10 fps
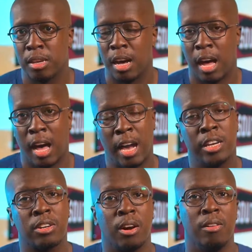A
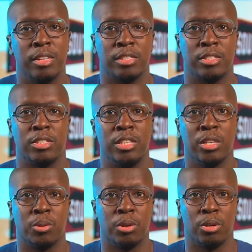higher calling is to seek
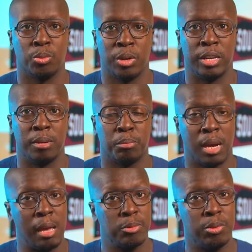a world where
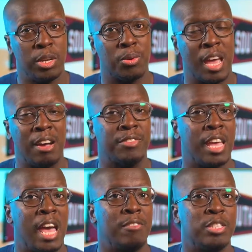perhaps we don't have to
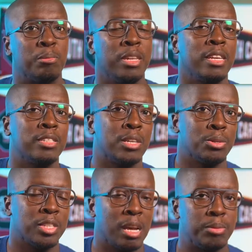have as many as
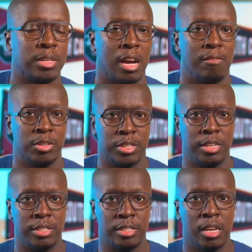those types of
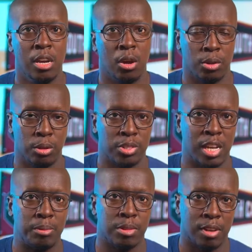conversations or those
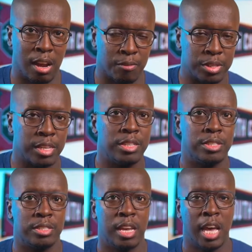types of
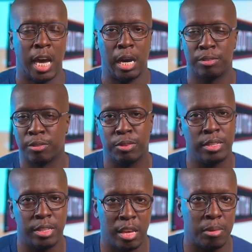confrontations, however
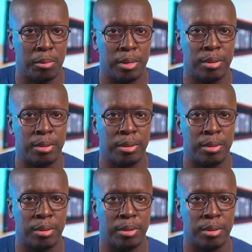friendly they may be.